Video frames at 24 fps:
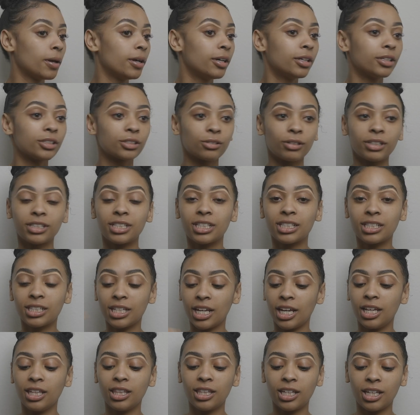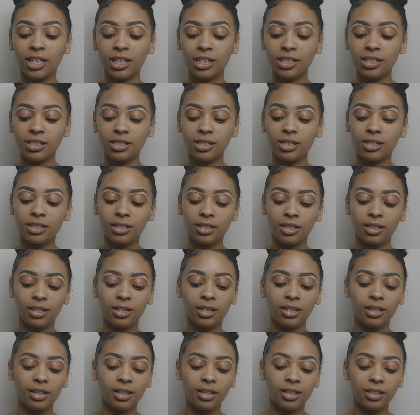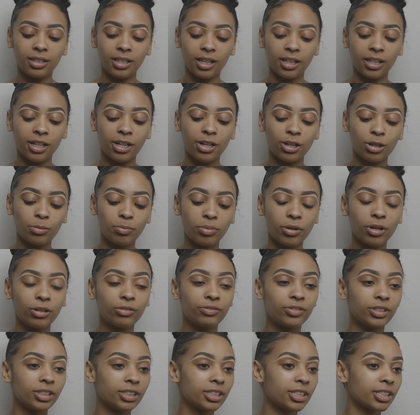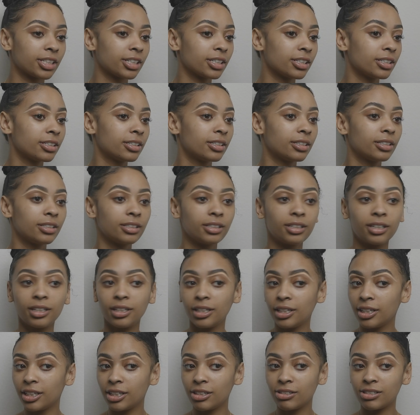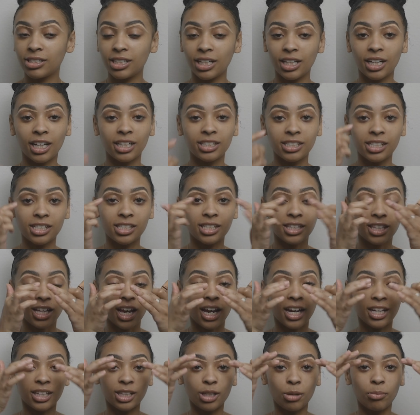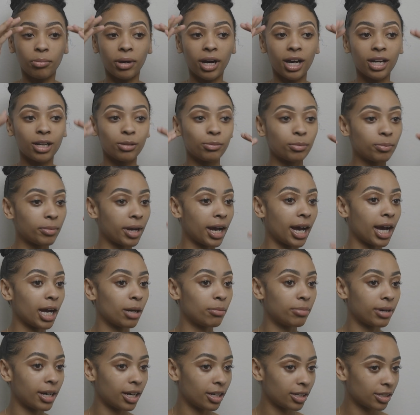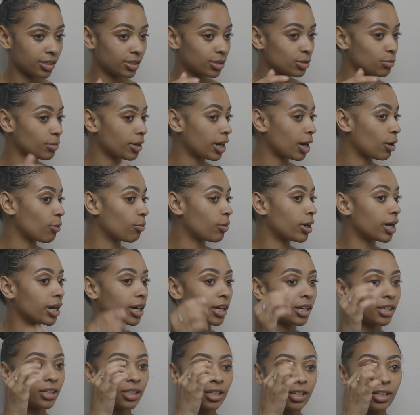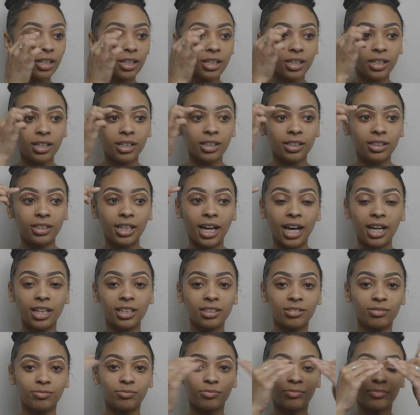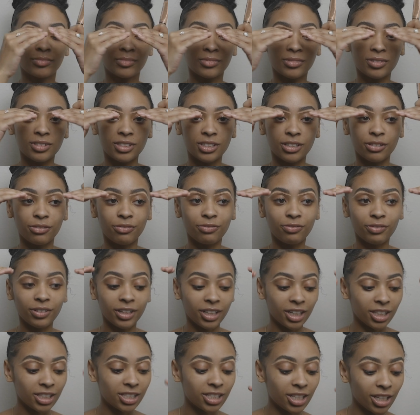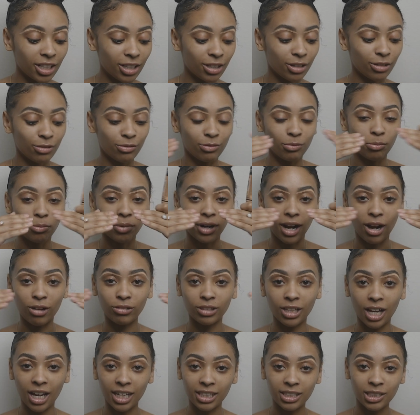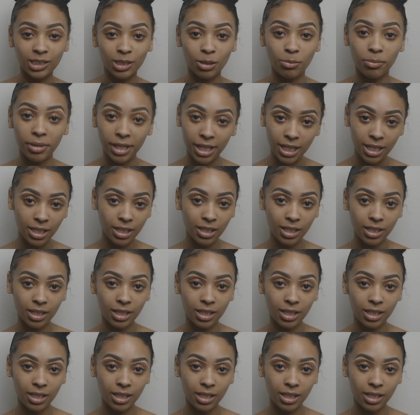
So I just take this LA Girl Pro Filter. You see, and I just line the bottom of my eyebrows where I want that definitive brow line to be